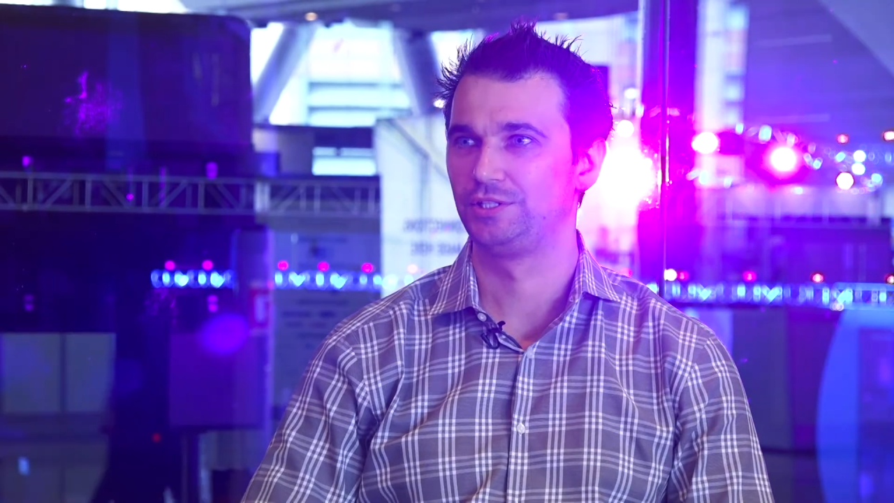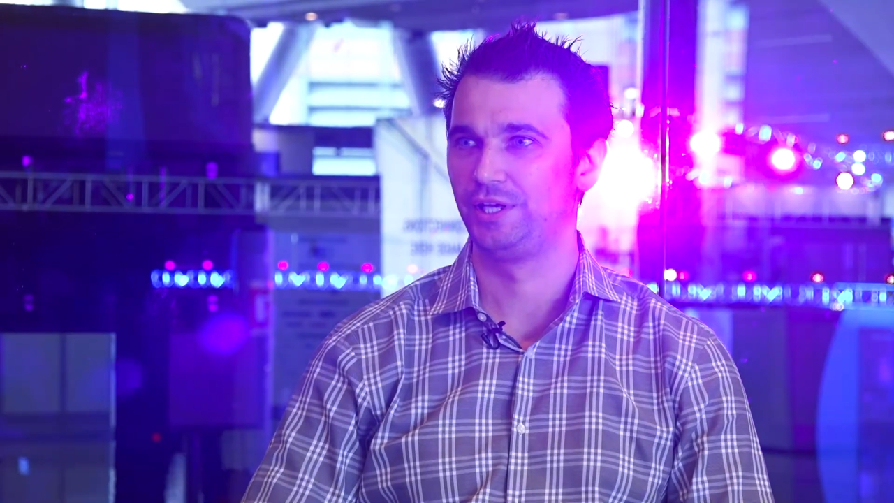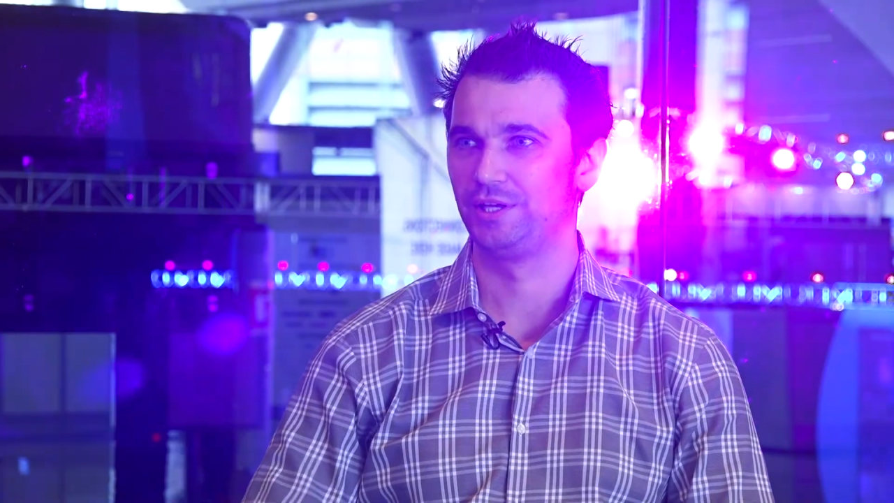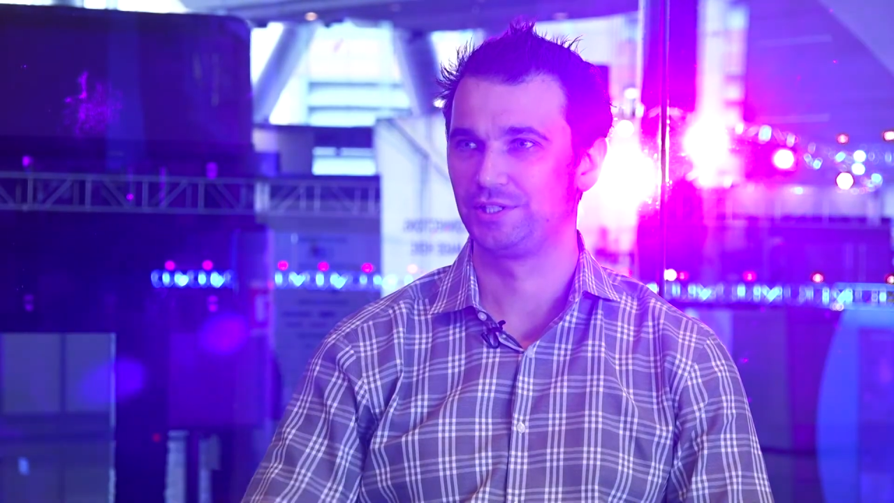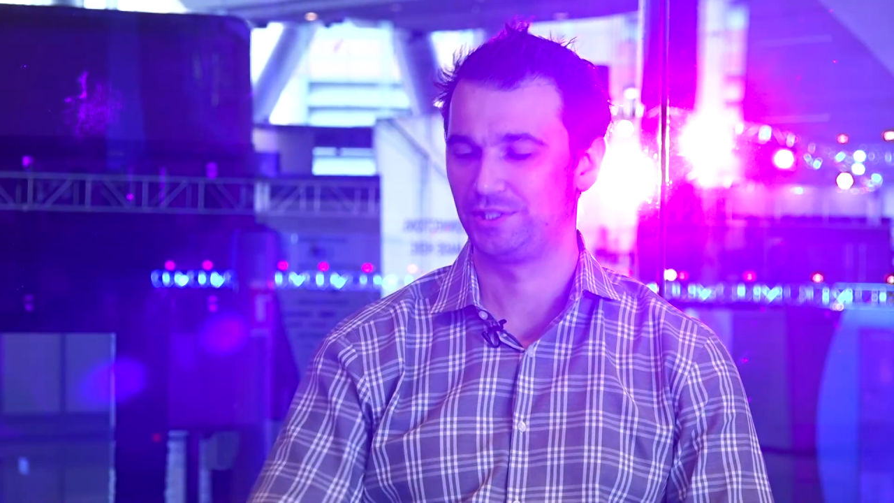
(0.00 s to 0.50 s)

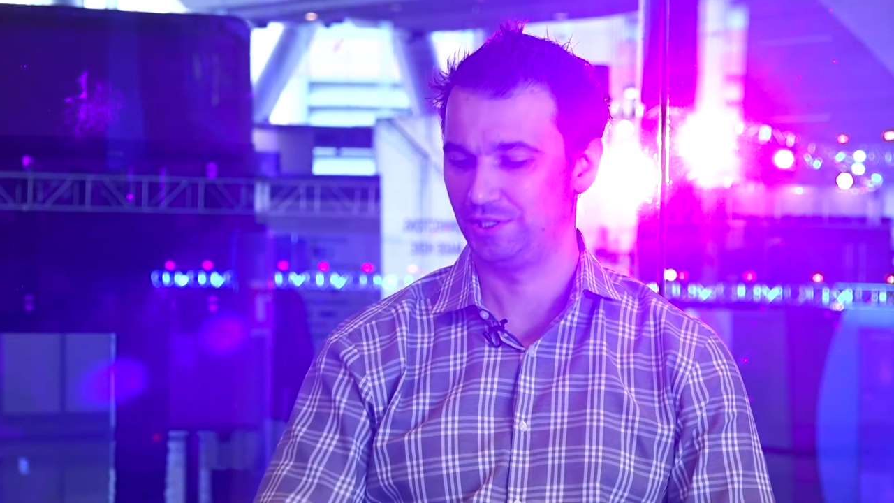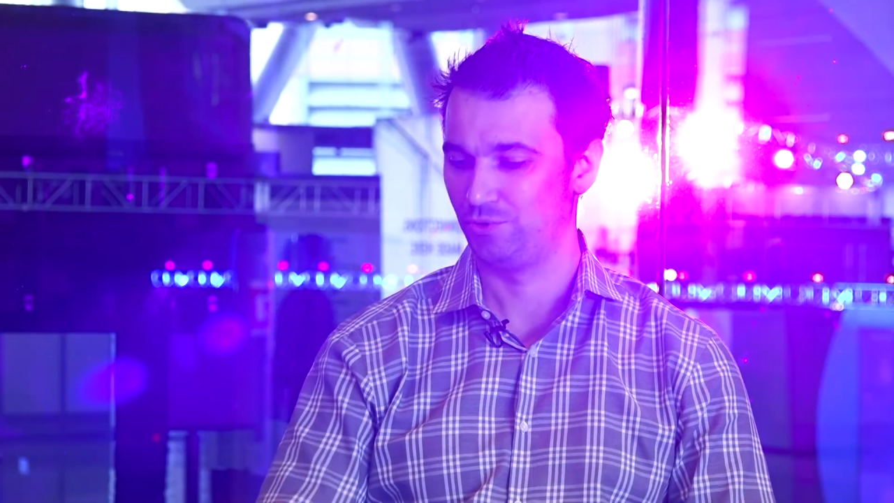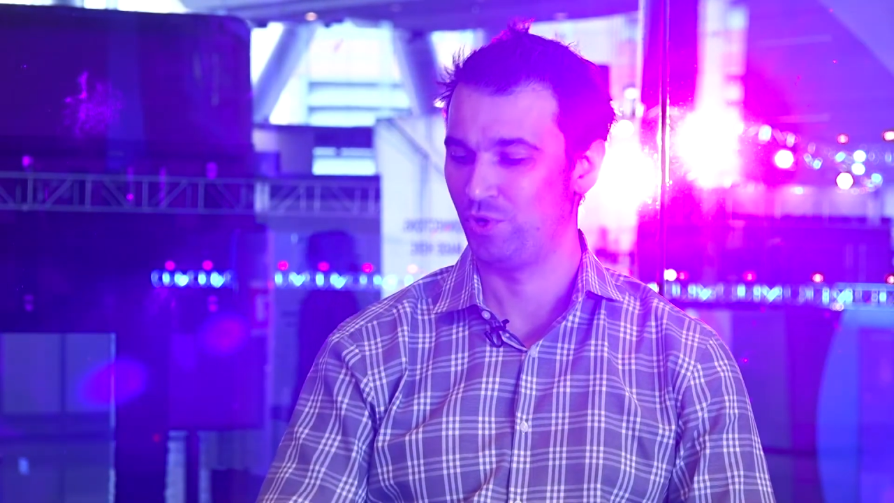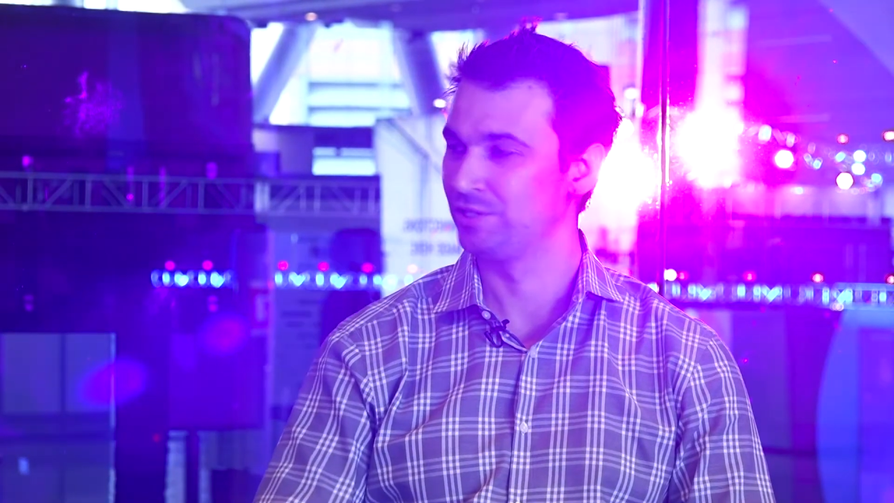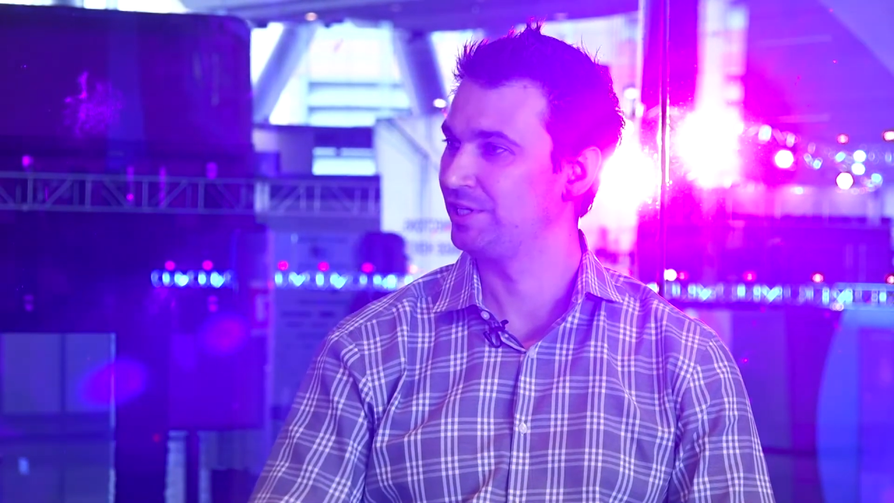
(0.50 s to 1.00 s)
takes
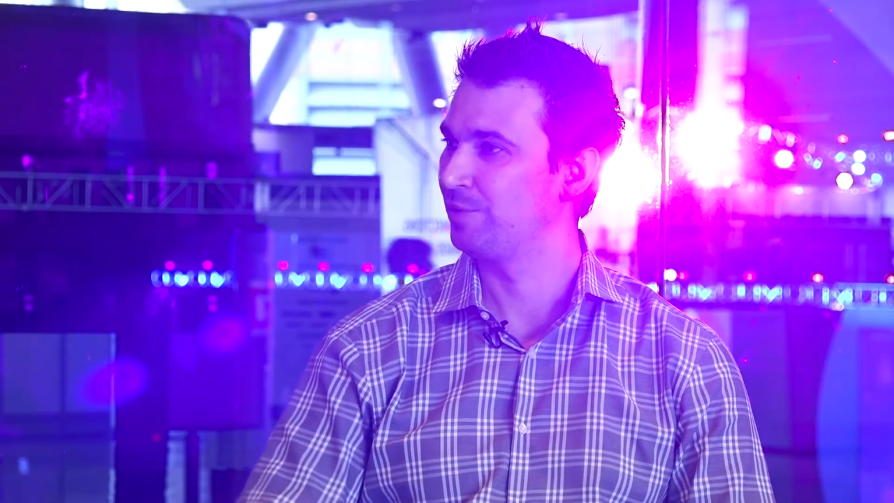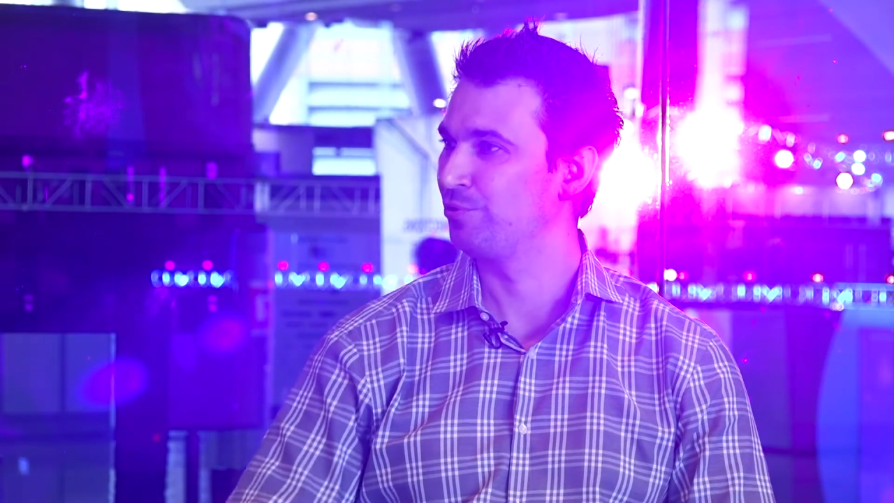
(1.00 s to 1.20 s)
one tap